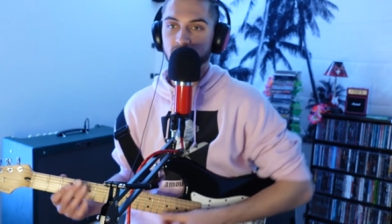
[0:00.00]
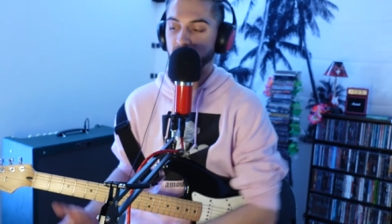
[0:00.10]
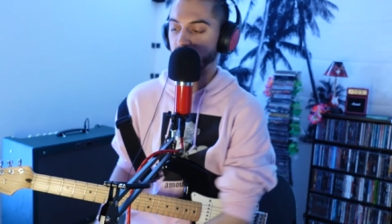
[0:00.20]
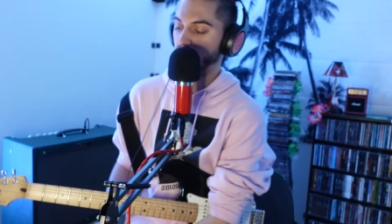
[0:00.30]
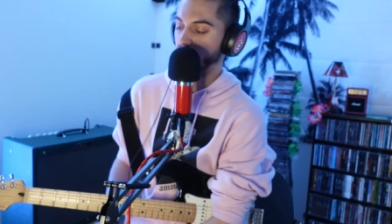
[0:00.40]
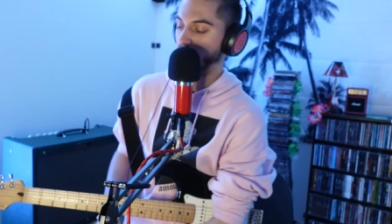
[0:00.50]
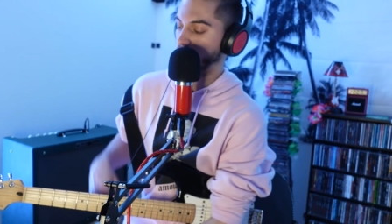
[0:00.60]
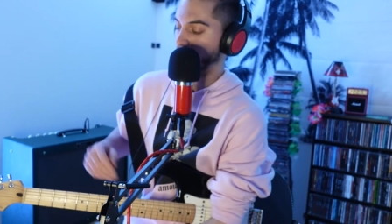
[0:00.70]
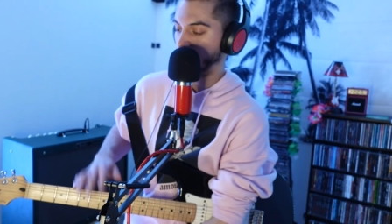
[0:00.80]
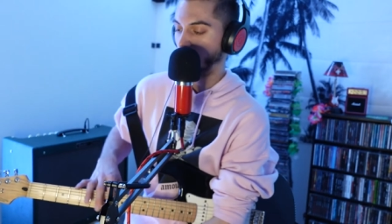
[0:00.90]
That's just
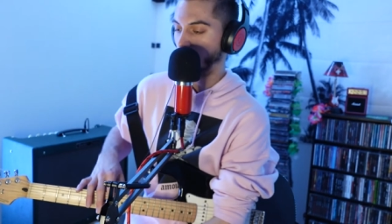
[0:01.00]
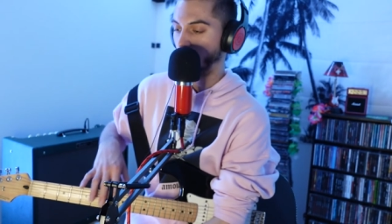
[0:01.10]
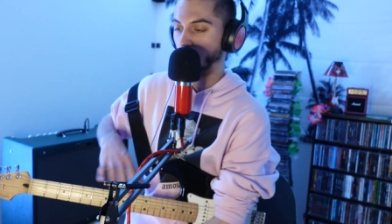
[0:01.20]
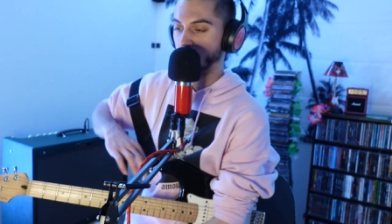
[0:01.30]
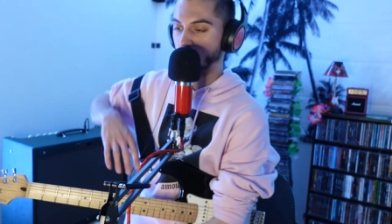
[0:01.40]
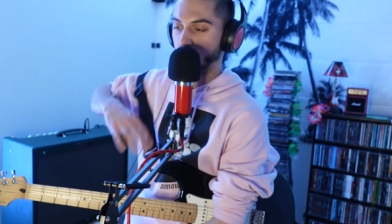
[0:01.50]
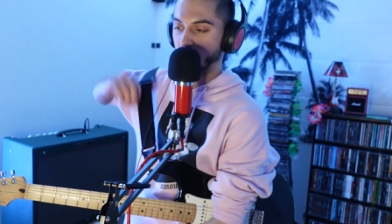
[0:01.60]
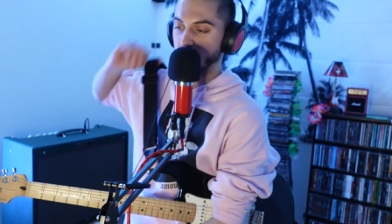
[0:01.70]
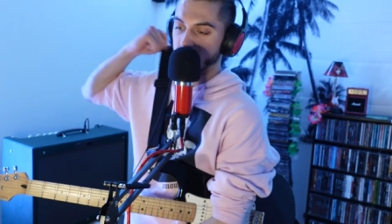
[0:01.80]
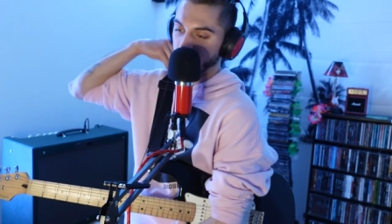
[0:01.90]
guitar going
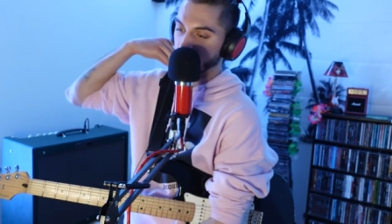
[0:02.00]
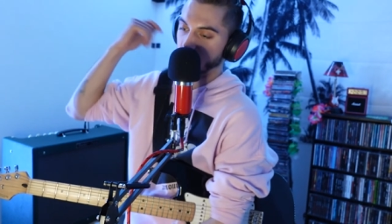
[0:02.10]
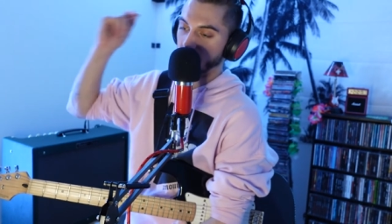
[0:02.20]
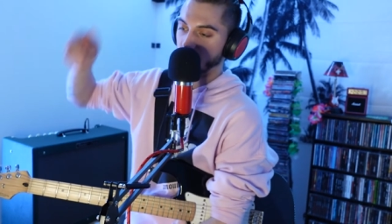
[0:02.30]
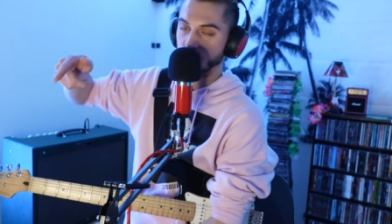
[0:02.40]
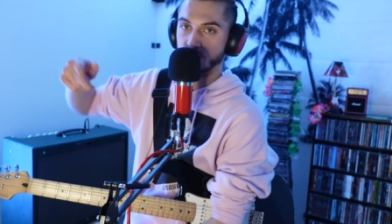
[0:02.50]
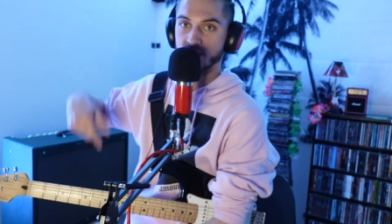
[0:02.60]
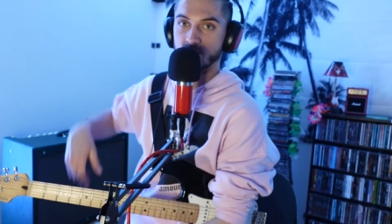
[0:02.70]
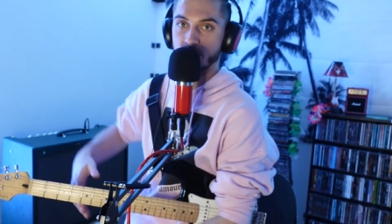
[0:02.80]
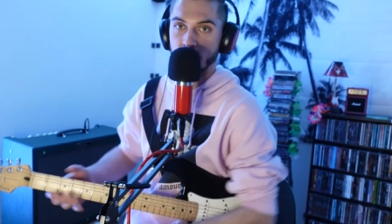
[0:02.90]
straight into
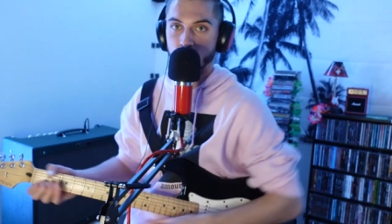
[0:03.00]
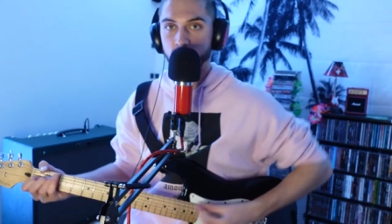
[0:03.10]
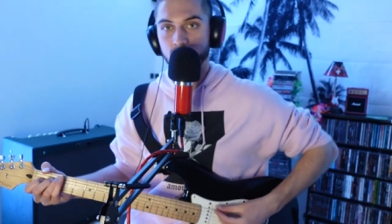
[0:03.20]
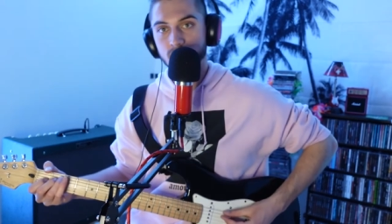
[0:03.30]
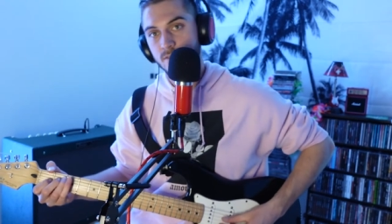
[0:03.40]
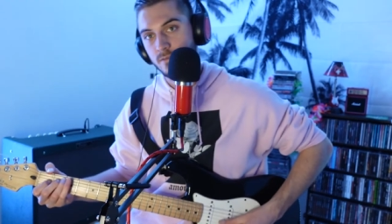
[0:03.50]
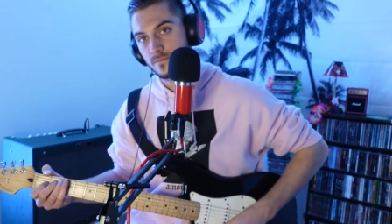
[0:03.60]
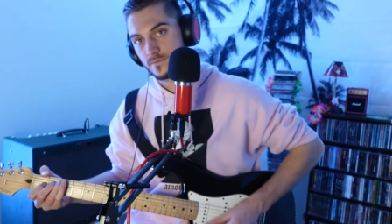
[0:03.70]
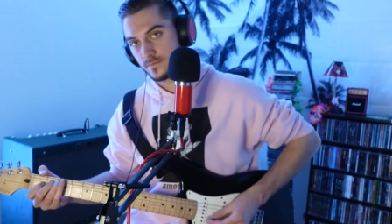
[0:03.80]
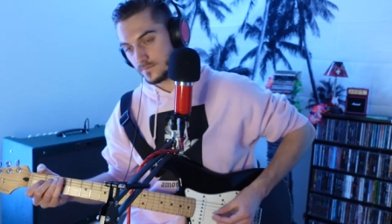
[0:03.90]
this module.
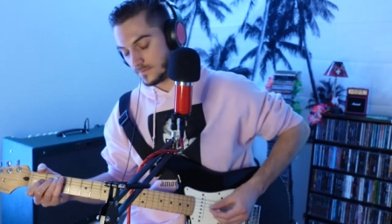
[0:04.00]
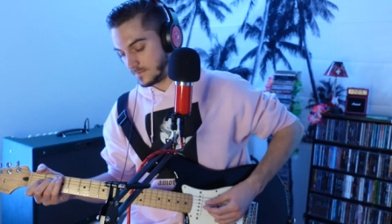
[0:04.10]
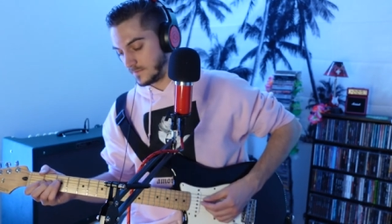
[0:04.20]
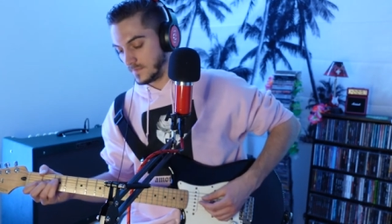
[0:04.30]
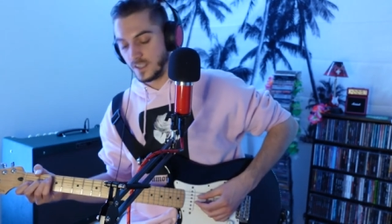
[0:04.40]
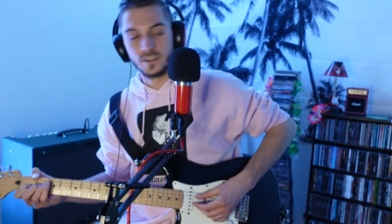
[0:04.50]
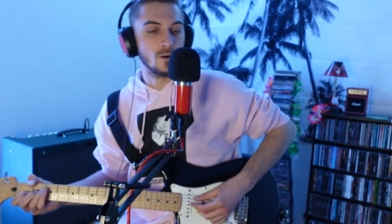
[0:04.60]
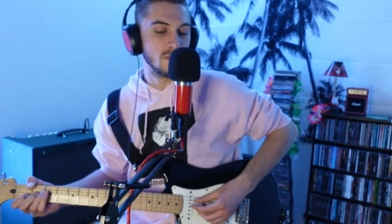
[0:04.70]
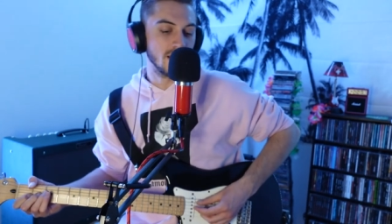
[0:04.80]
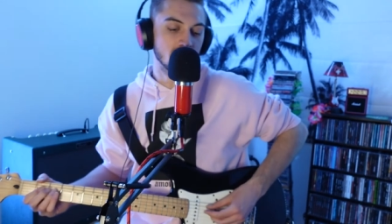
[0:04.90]

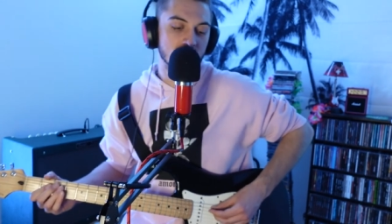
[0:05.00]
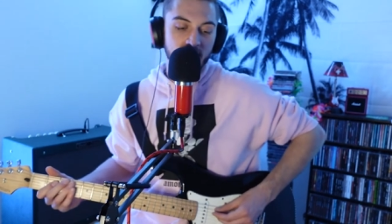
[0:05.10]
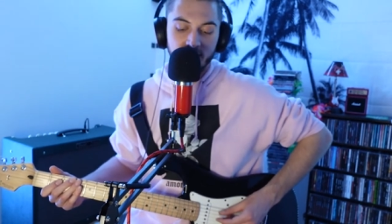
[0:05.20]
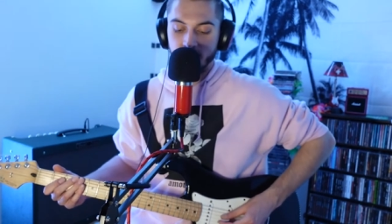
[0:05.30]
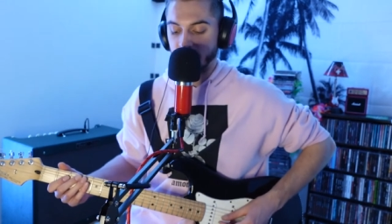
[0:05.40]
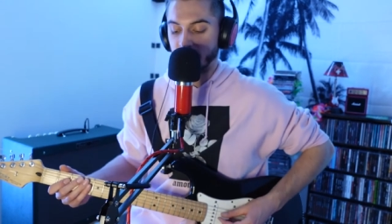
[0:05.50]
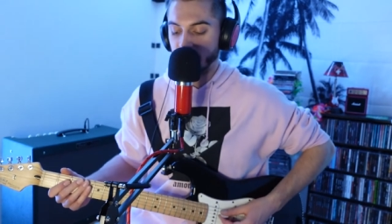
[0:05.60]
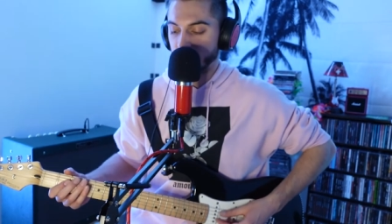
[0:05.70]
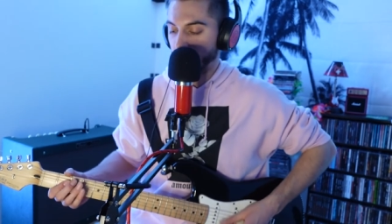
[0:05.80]
No pedals, nothing like that.